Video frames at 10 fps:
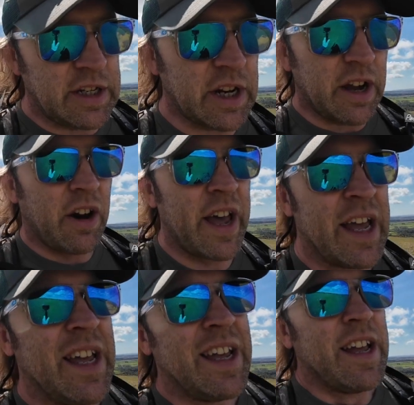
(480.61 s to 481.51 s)
DJI.
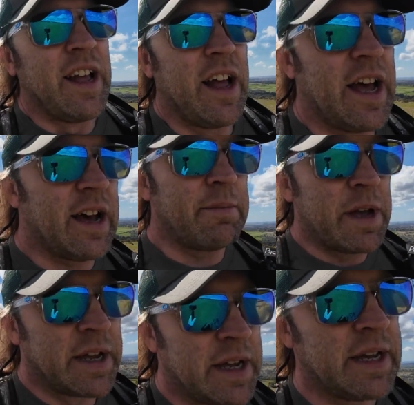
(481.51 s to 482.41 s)

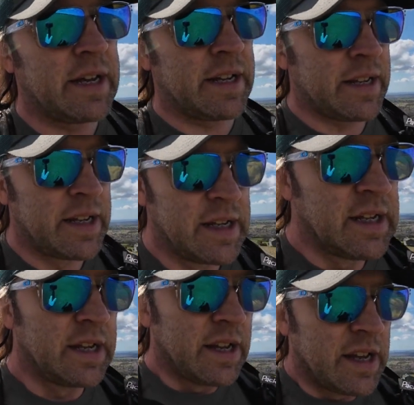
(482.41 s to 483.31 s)

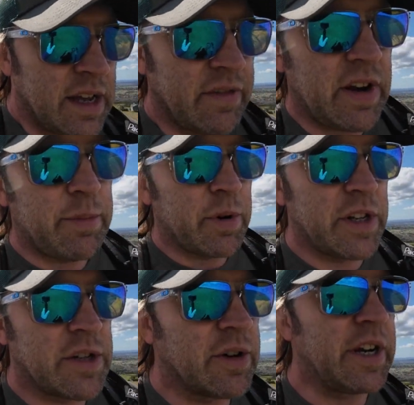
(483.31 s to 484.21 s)
If
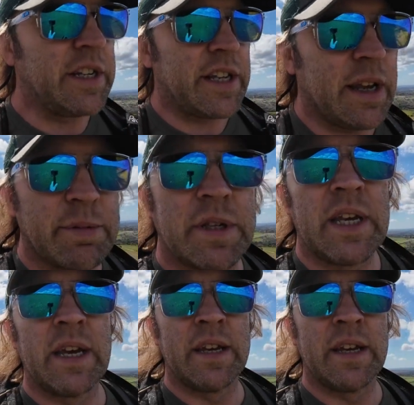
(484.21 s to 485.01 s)
anybody's got any tips